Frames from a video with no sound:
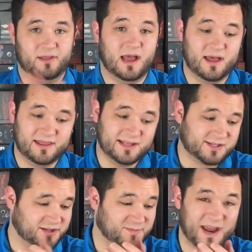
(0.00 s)

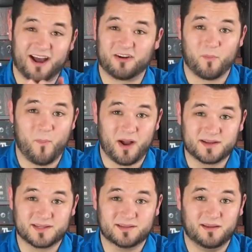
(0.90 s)
insert's about
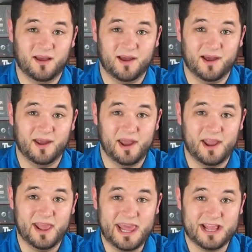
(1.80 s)

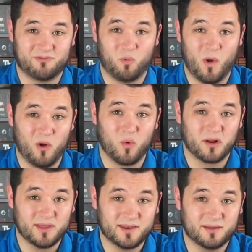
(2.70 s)
$100. It's well
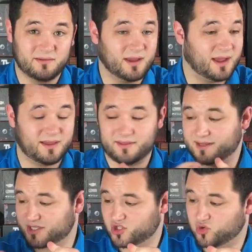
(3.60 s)
worth it.
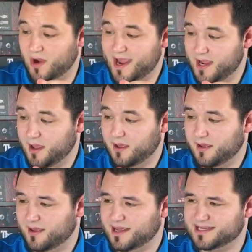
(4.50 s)
This tray
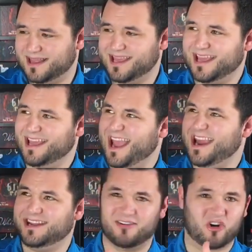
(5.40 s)
is, I think,
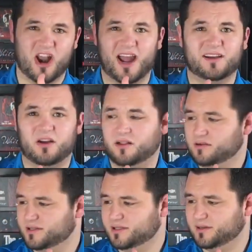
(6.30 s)
$8 or
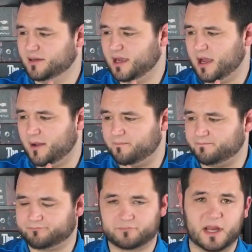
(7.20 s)
$9.
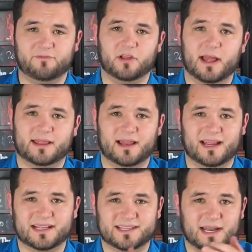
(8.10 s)
If you like that,
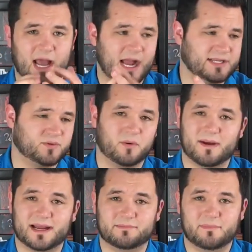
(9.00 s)
like I said, I store
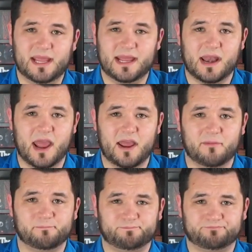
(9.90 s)
mine in